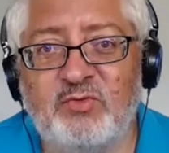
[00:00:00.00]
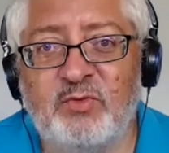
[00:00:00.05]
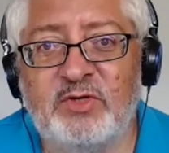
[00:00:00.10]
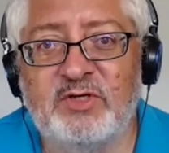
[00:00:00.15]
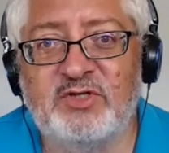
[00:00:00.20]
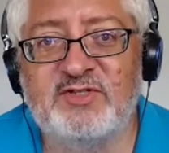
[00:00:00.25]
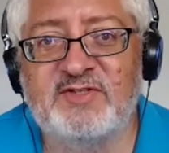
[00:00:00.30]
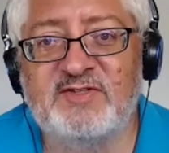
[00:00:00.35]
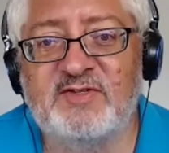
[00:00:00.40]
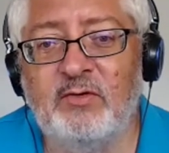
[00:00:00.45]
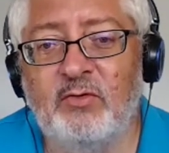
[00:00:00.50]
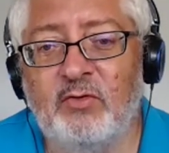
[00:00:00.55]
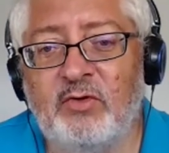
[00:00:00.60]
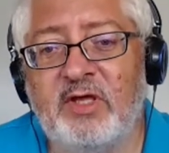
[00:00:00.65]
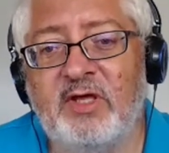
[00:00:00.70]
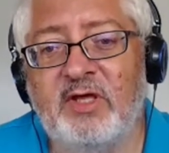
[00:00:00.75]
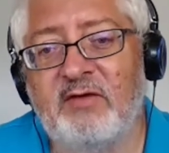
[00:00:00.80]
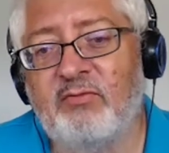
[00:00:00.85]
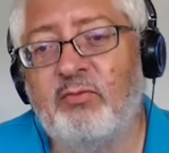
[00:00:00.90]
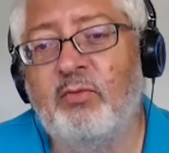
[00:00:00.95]
We're just
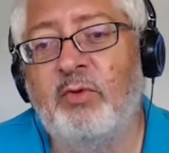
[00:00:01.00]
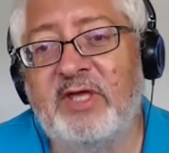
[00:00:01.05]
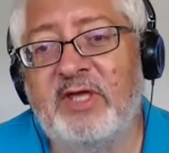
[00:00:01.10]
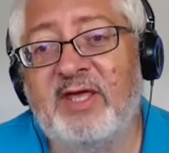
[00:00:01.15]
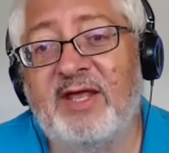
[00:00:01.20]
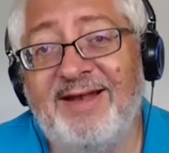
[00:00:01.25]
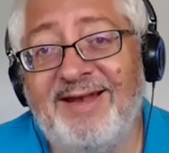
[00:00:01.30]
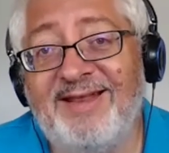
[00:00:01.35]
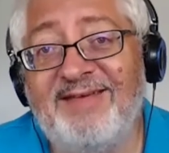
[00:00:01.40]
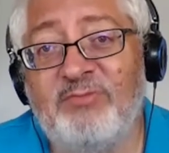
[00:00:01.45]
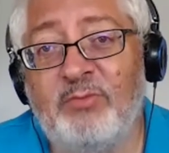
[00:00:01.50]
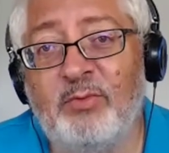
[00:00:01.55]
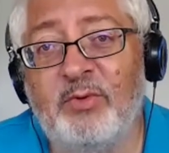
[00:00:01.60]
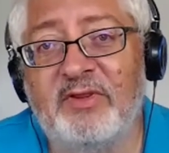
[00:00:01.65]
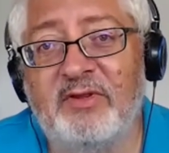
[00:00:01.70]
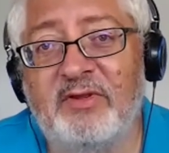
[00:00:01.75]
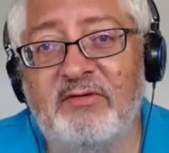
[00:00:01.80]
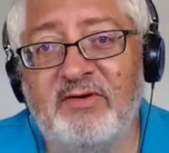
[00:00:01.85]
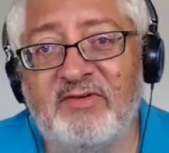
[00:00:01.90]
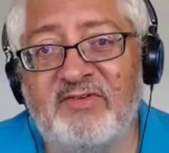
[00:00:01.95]
looking if we can live
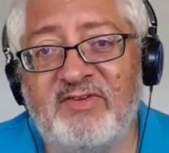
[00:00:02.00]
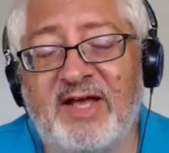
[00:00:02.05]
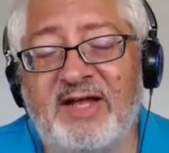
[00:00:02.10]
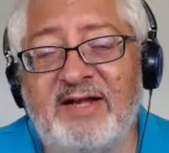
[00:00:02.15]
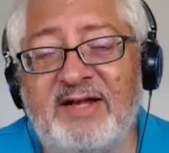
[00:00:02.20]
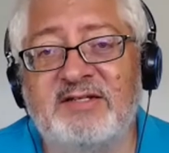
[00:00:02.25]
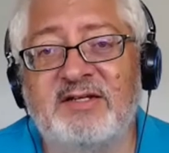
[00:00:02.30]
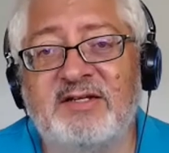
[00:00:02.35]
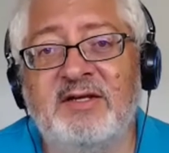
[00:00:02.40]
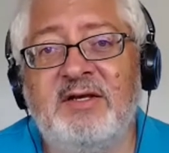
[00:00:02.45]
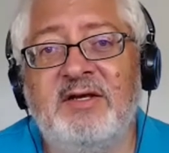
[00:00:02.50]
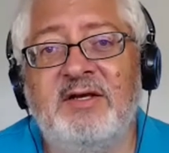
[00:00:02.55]
with the result,